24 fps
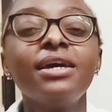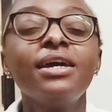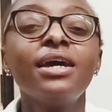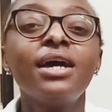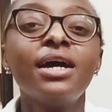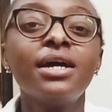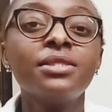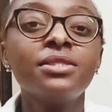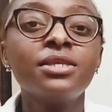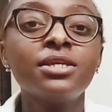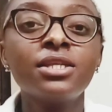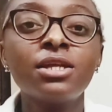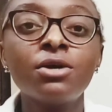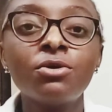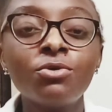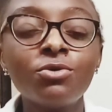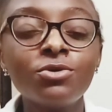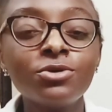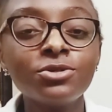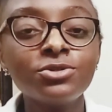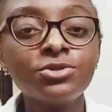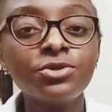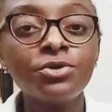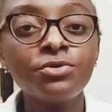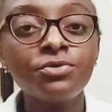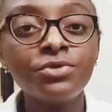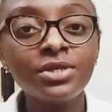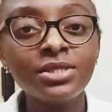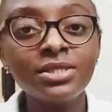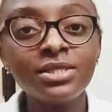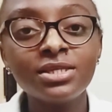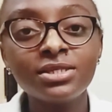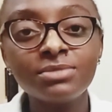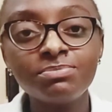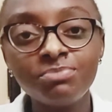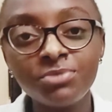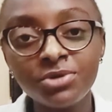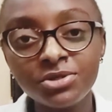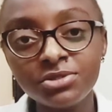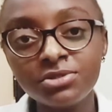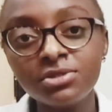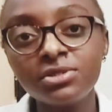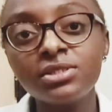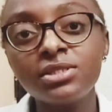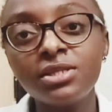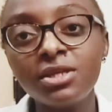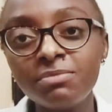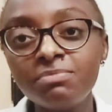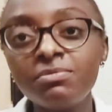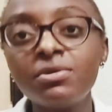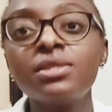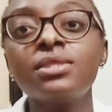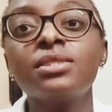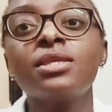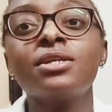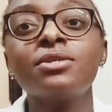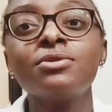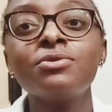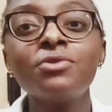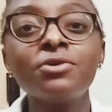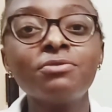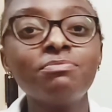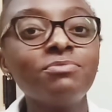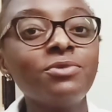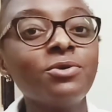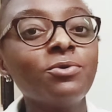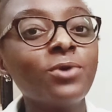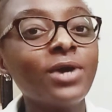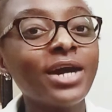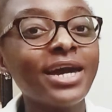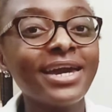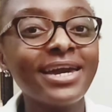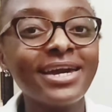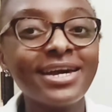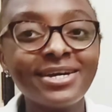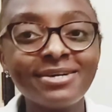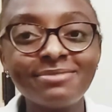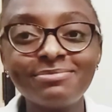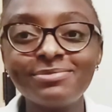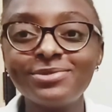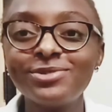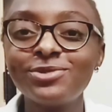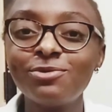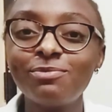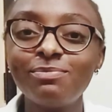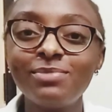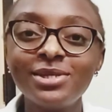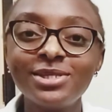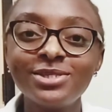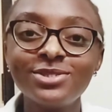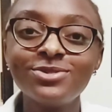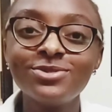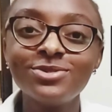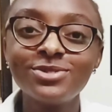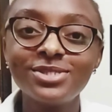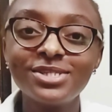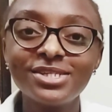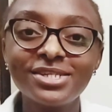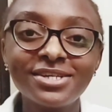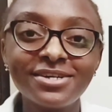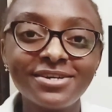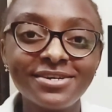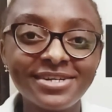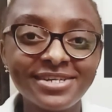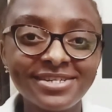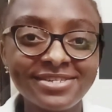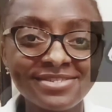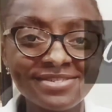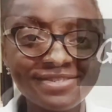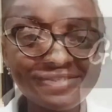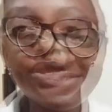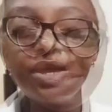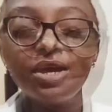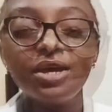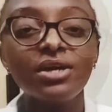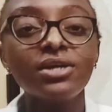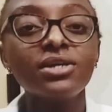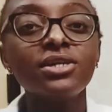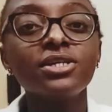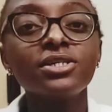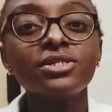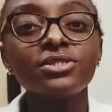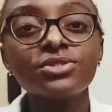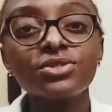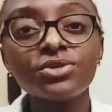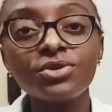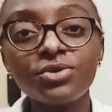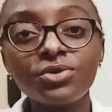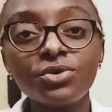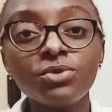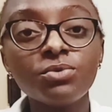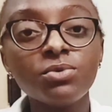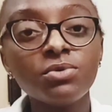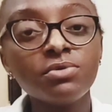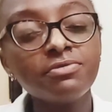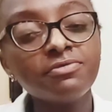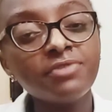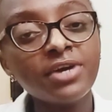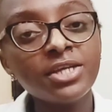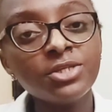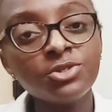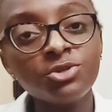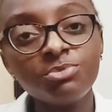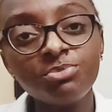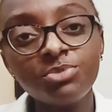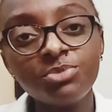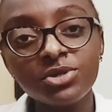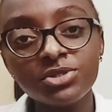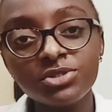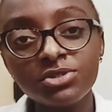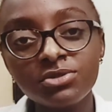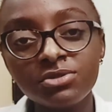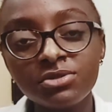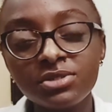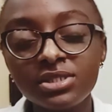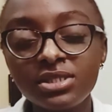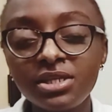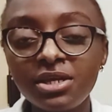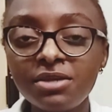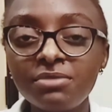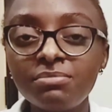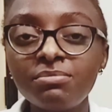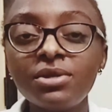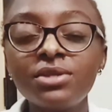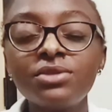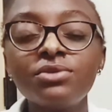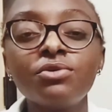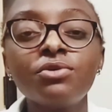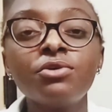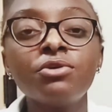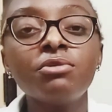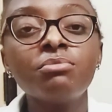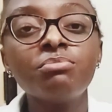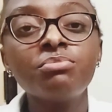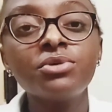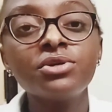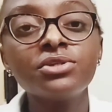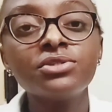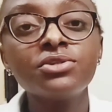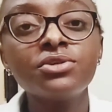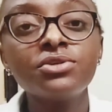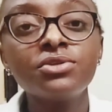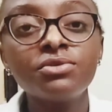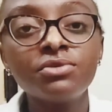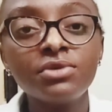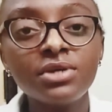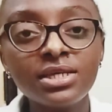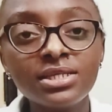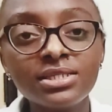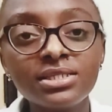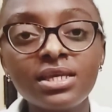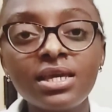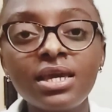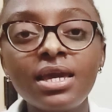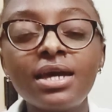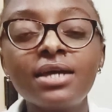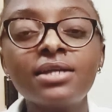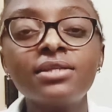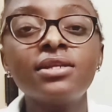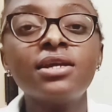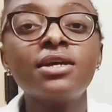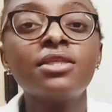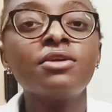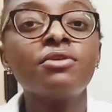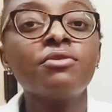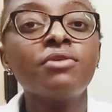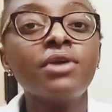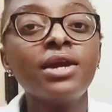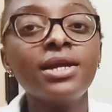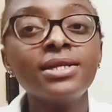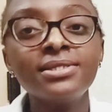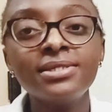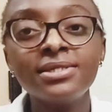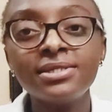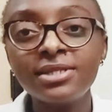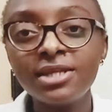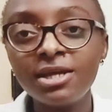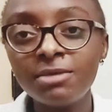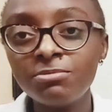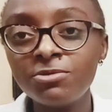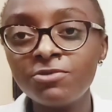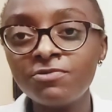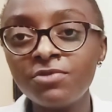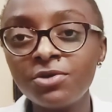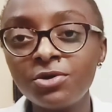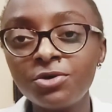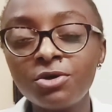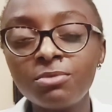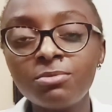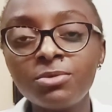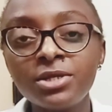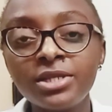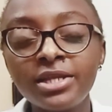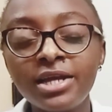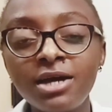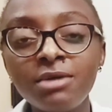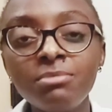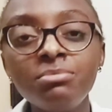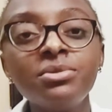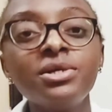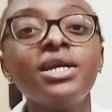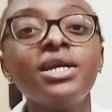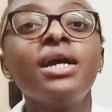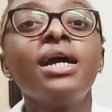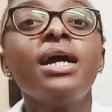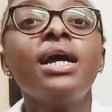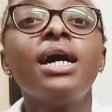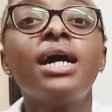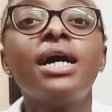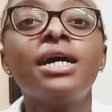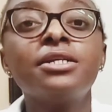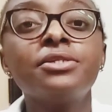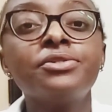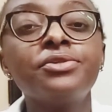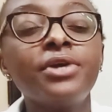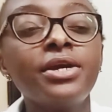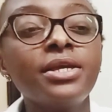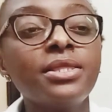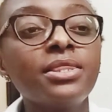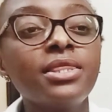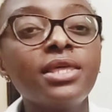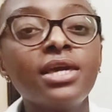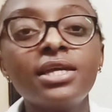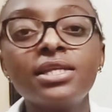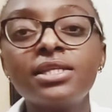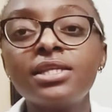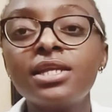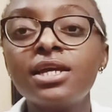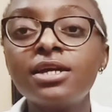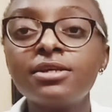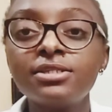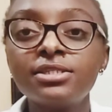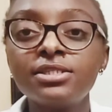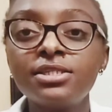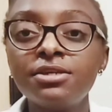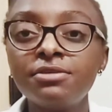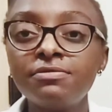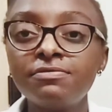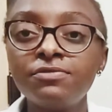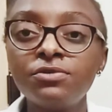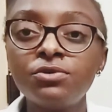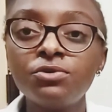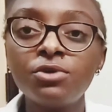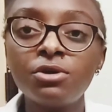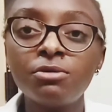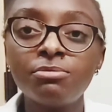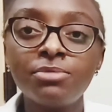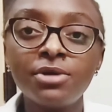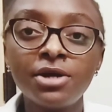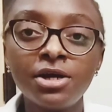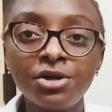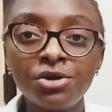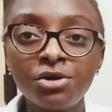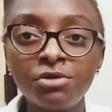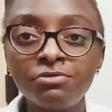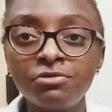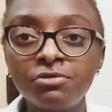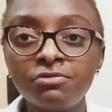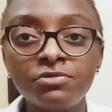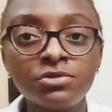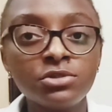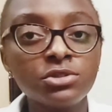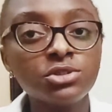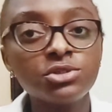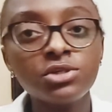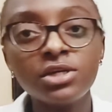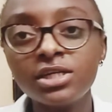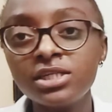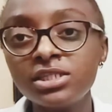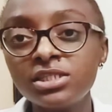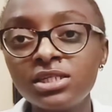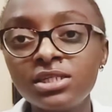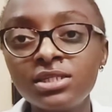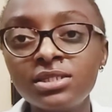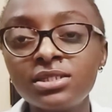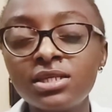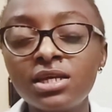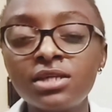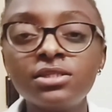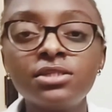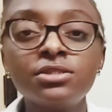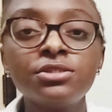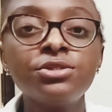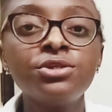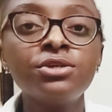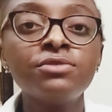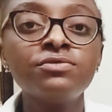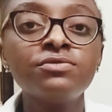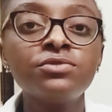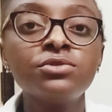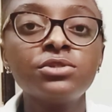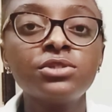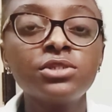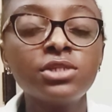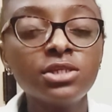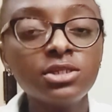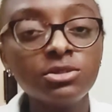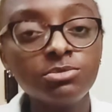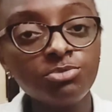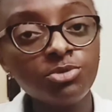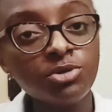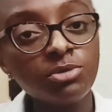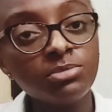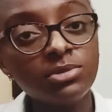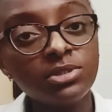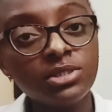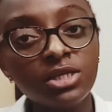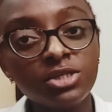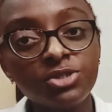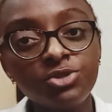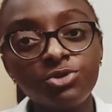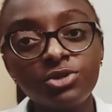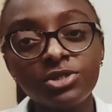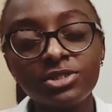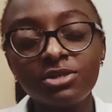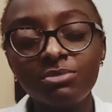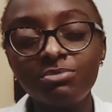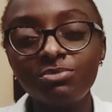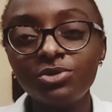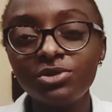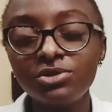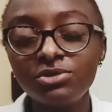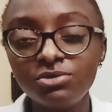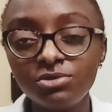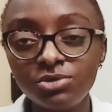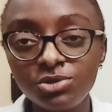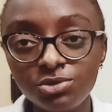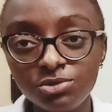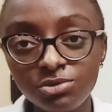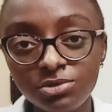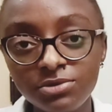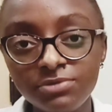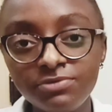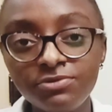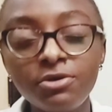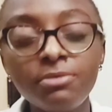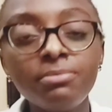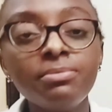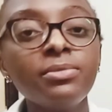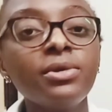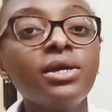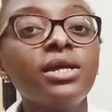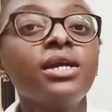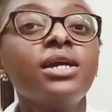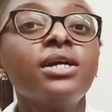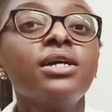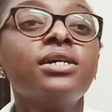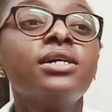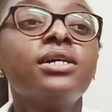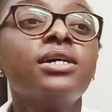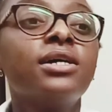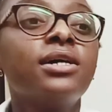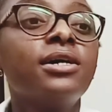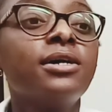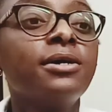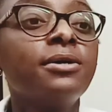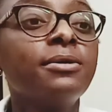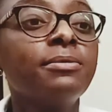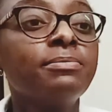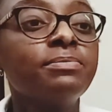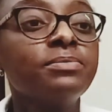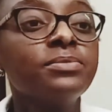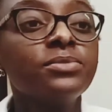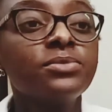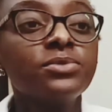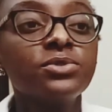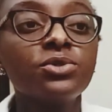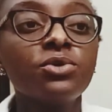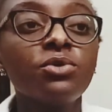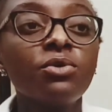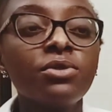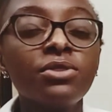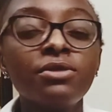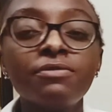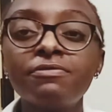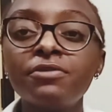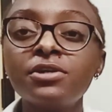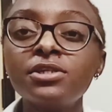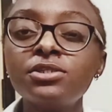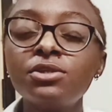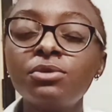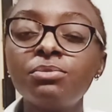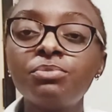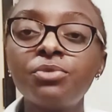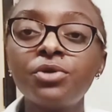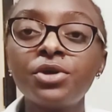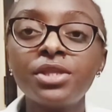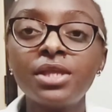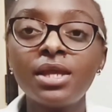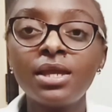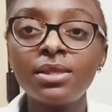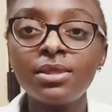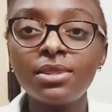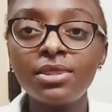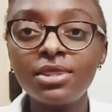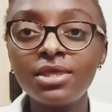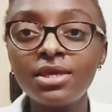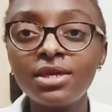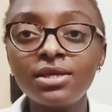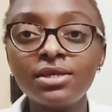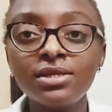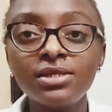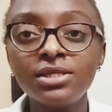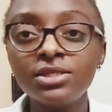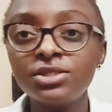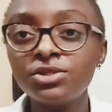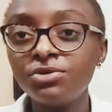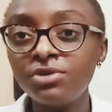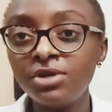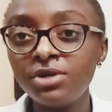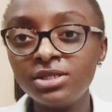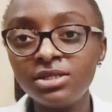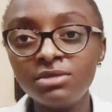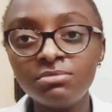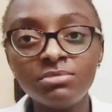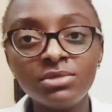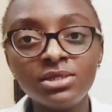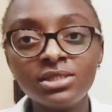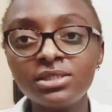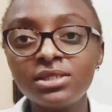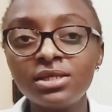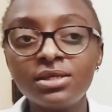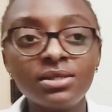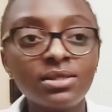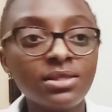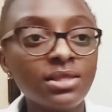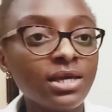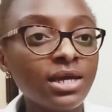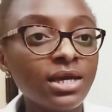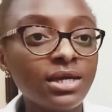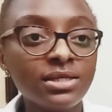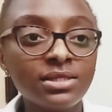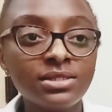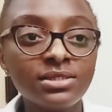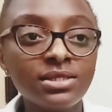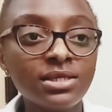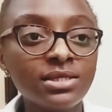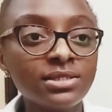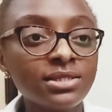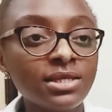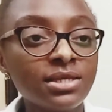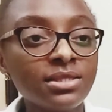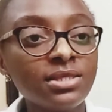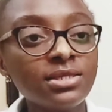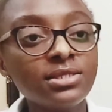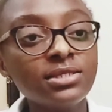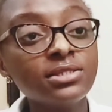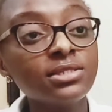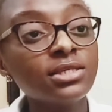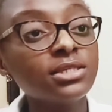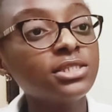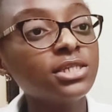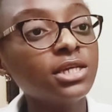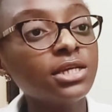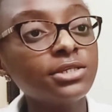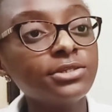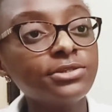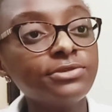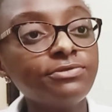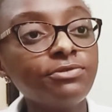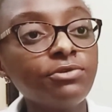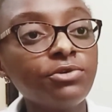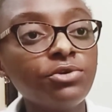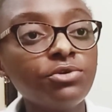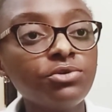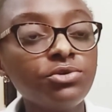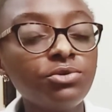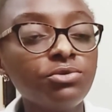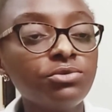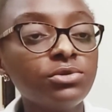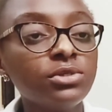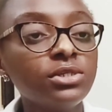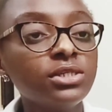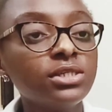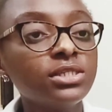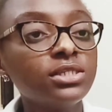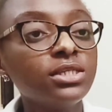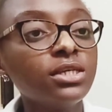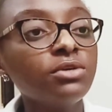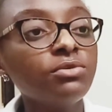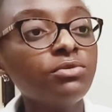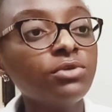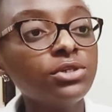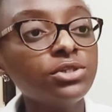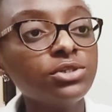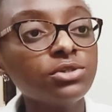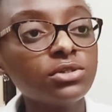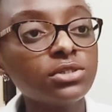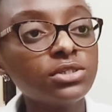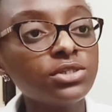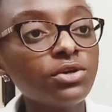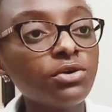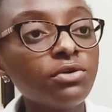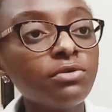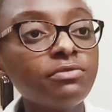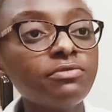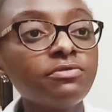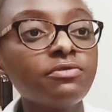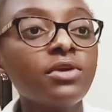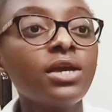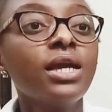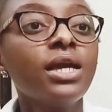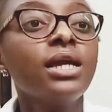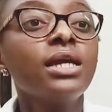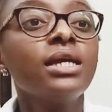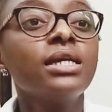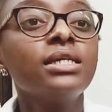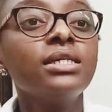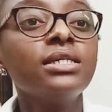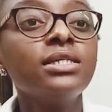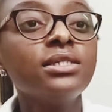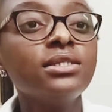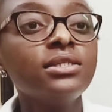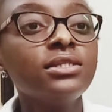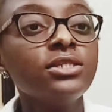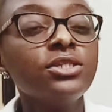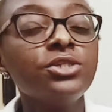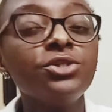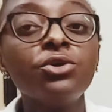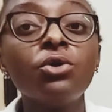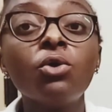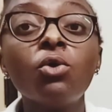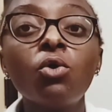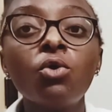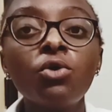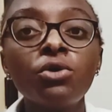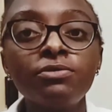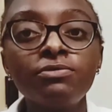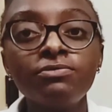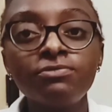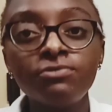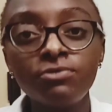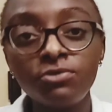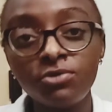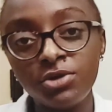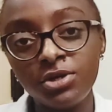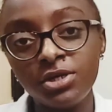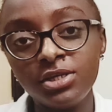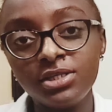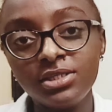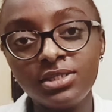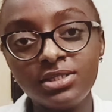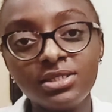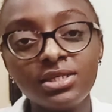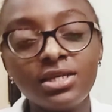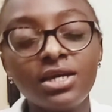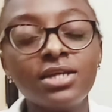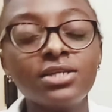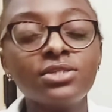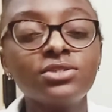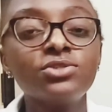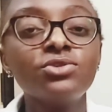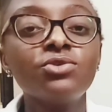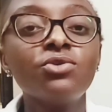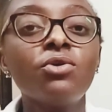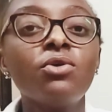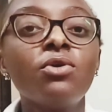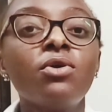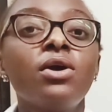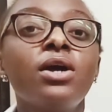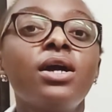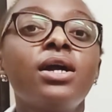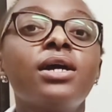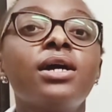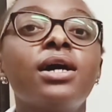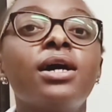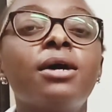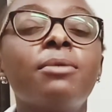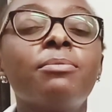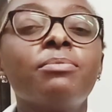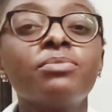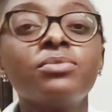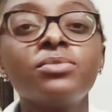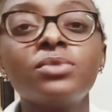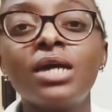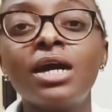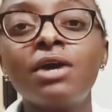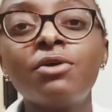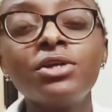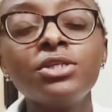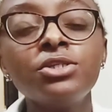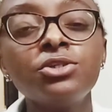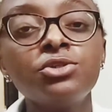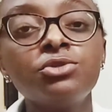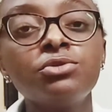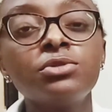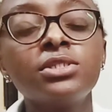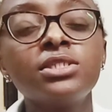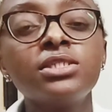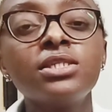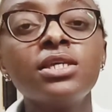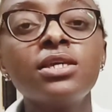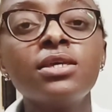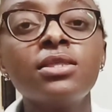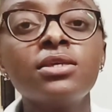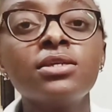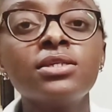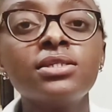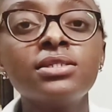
and then I'll also read the personal statement that got me where I am, so please do stick around. So you will find your personal statement or your personal essay under the writing tab of the Common App, and right there it does give you a paragraph of instructions and it gives you 6 prompts that you are supposed to choose from. So the first important thing is already mentioned there. It says that this is a chance for you to distinguish yourself in your own voice, and so I want you to see this